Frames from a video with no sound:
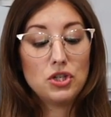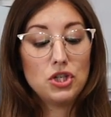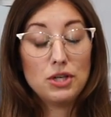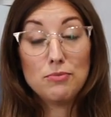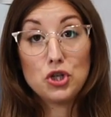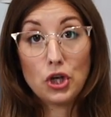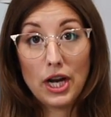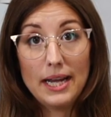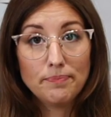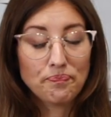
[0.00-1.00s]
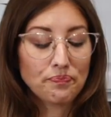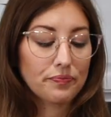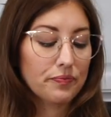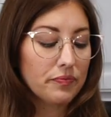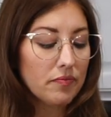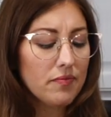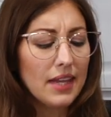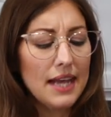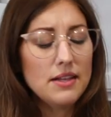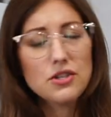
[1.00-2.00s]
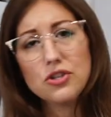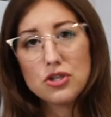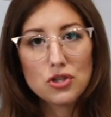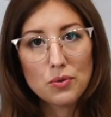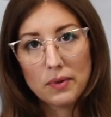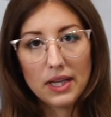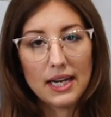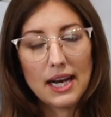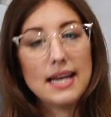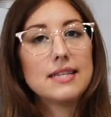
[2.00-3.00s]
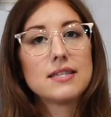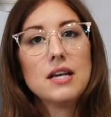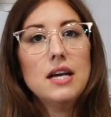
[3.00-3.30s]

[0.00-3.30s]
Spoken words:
chimichurri. And this is just a really nice